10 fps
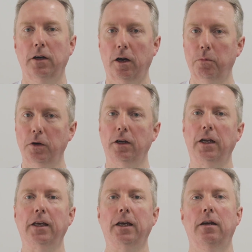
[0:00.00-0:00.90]
I'll put a
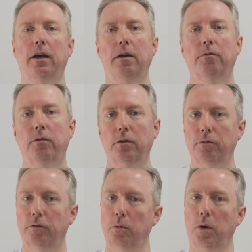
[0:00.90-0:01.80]
link in there for,
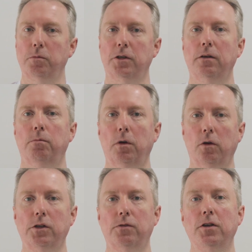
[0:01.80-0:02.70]
for the website
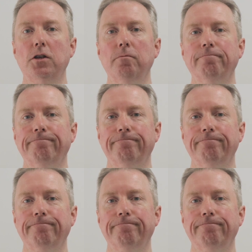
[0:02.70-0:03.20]
below this video.